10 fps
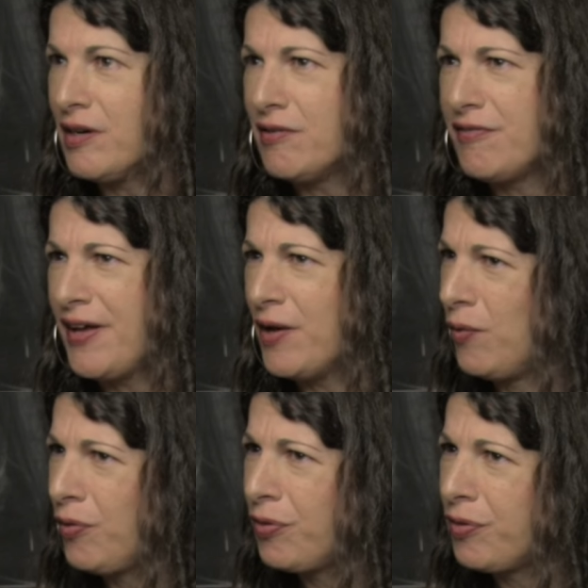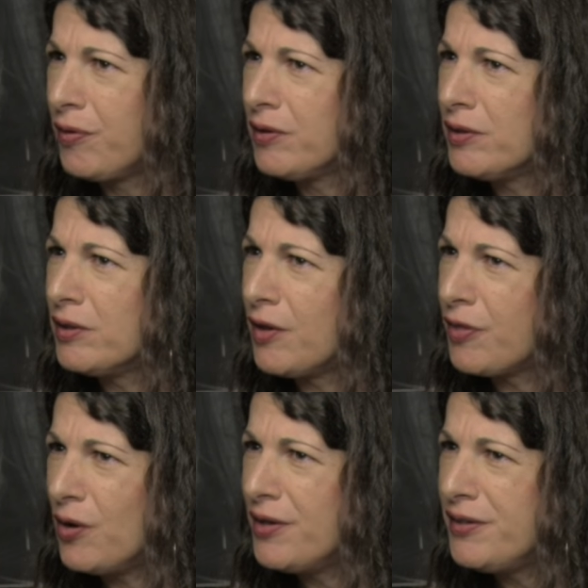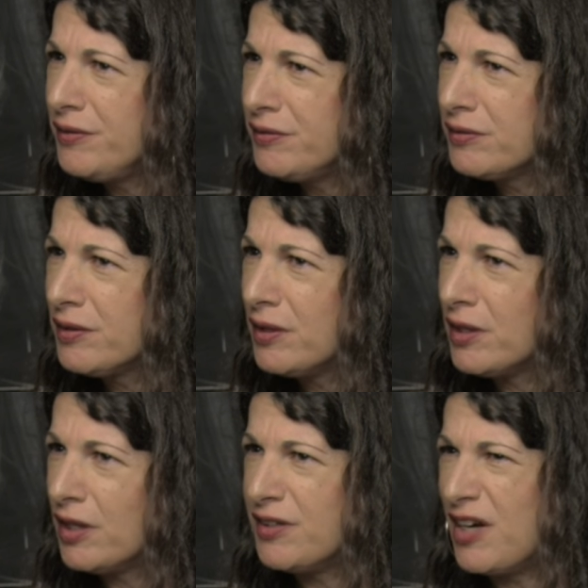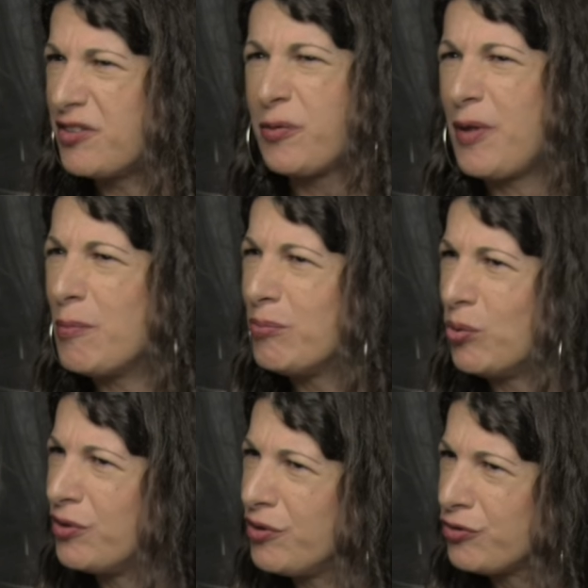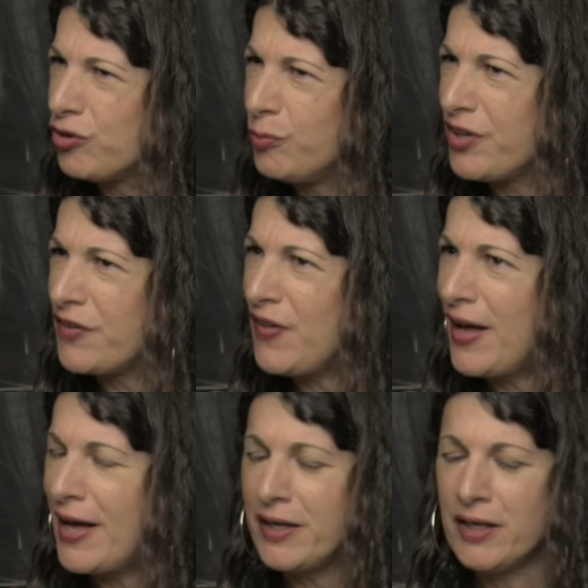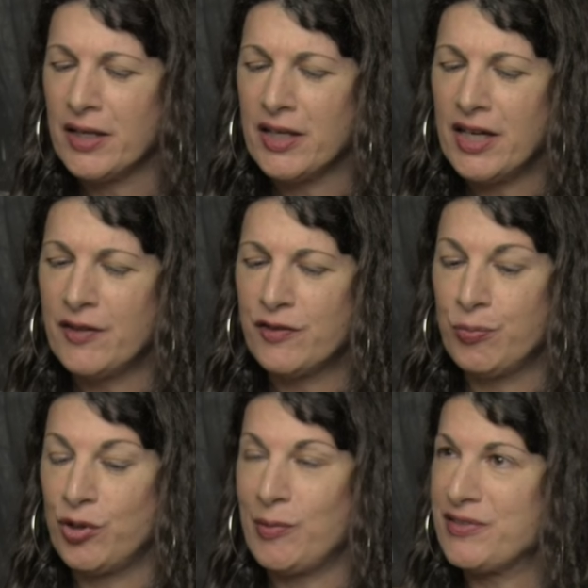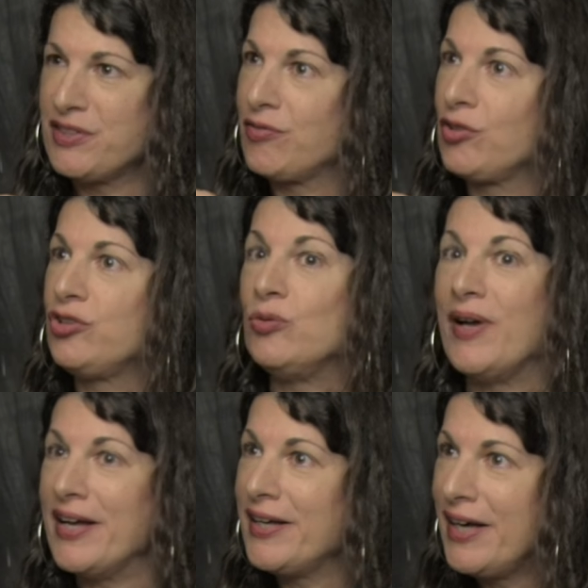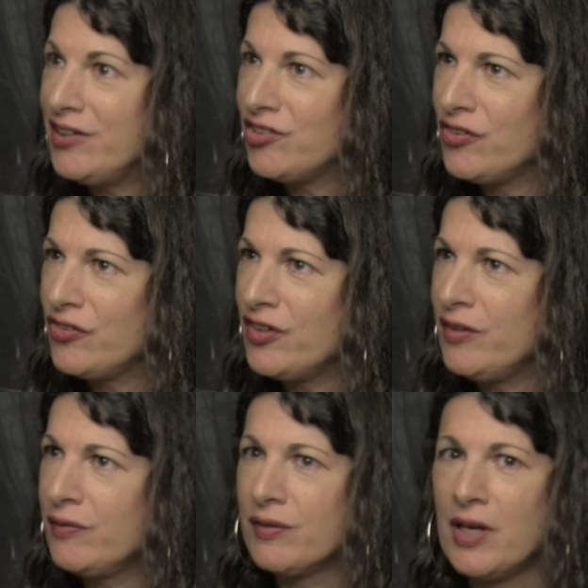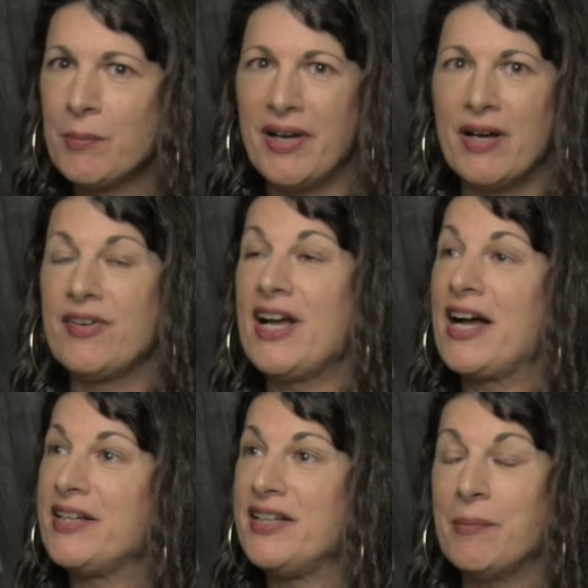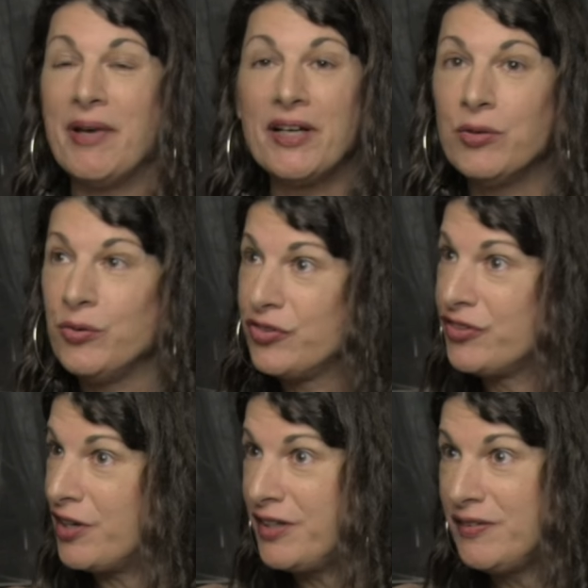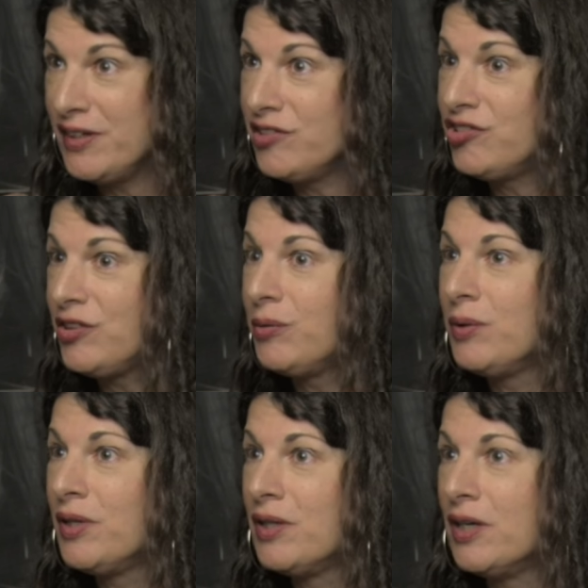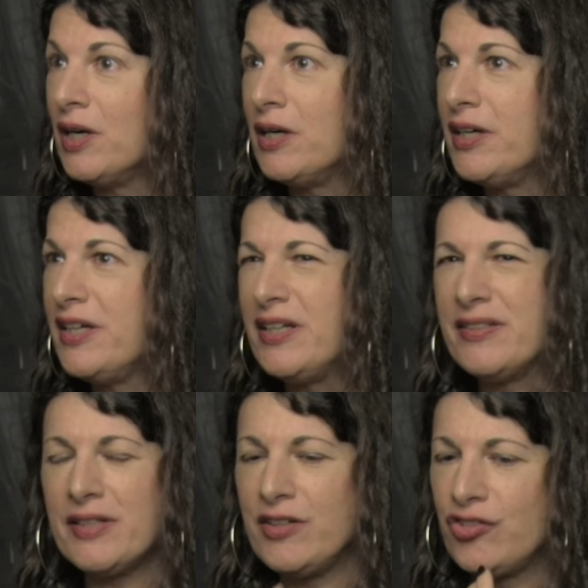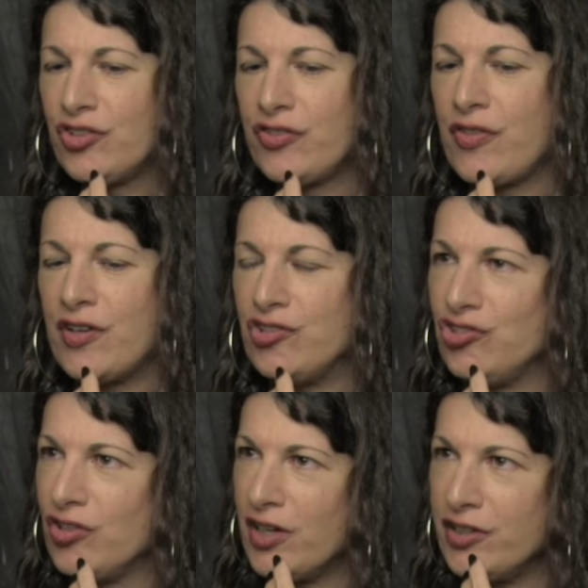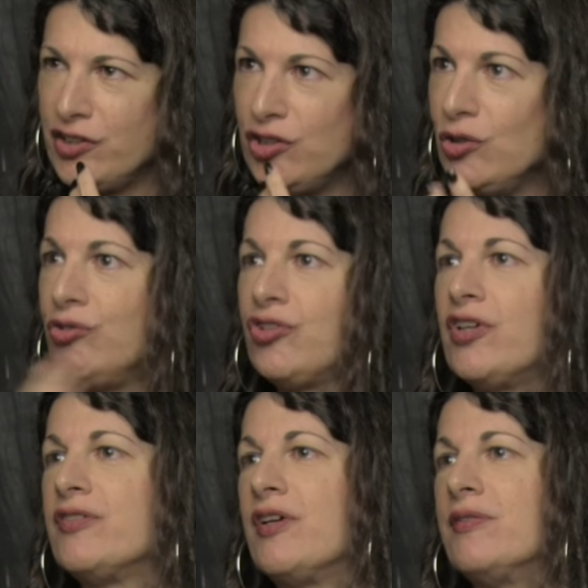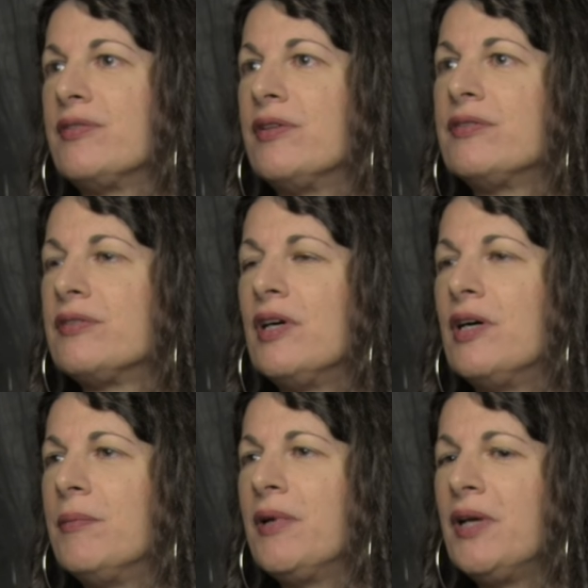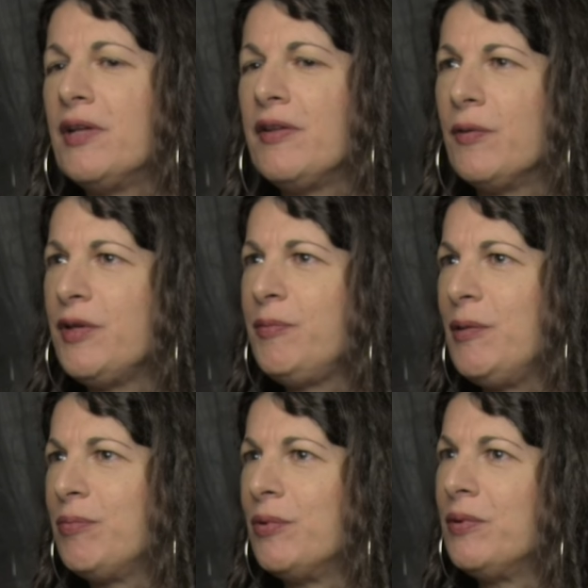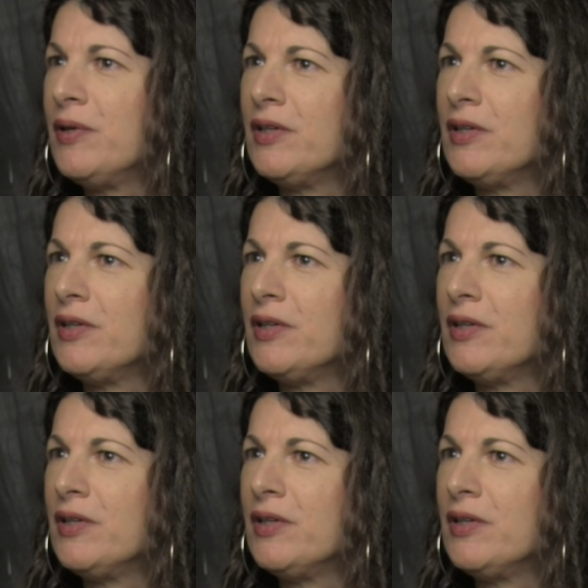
of health authorities, Doctors Without Borders, groups like that. It's supported by several UN agencies, by every academic who's studied the issue. It's just a huge consensus. The only people,